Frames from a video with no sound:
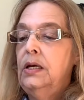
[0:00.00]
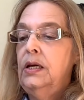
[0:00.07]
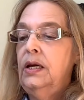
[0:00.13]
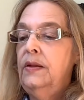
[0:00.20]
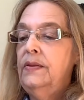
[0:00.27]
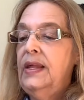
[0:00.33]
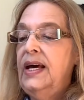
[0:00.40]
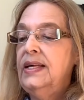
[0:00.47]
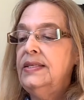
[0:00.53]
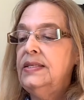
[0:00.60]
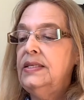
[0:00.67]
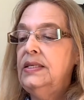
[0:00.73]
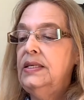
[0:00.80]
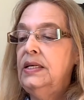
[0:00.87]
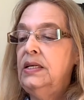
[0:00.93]
And
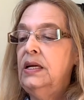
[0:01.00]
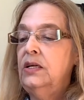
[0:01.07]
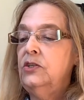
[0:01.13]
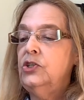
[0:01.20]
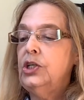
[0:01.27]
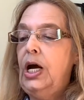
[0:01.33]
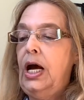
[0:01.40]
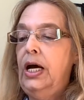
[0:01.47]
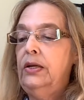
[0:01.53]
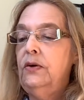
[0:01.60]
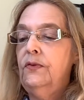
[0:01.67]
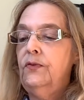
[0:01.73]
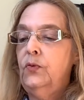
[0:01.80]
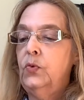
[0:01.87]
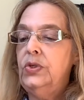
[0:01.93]
that's in John
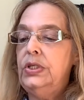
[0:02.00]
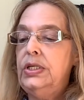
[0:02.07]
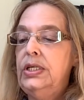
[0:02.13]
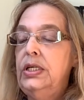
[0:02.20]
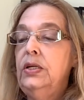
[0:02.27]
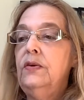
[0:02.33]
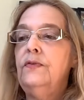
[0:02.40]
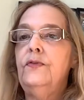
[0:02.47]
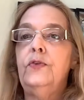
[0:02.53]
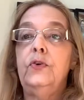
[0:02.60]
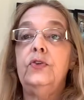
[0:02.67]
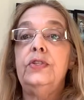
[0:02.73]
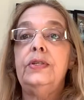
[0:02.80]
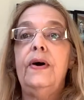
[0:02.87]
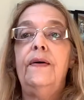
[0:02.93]
14,
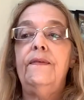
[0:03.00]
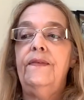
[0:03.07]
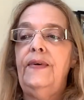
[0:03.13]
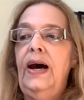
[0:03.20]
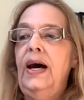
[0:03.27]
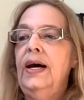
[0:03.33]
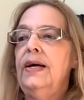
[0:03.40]
verse 5.